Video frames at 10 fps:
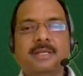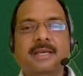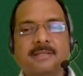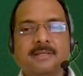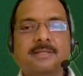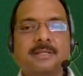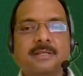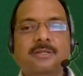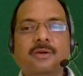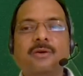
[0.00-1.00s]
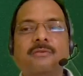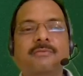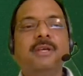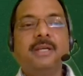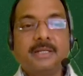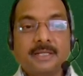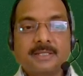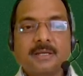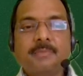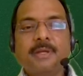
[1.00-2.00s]
as a result of
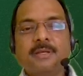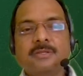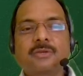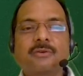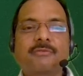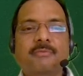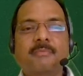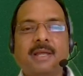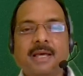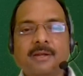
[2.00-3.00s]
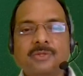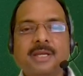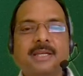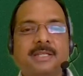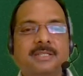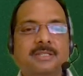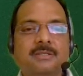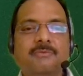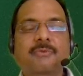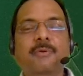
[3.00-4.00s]
disappearance of
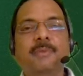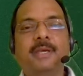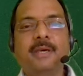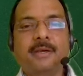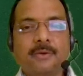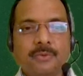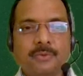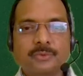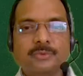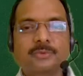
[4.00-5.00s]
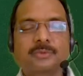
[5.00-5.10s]
melanocytes from the hair roots.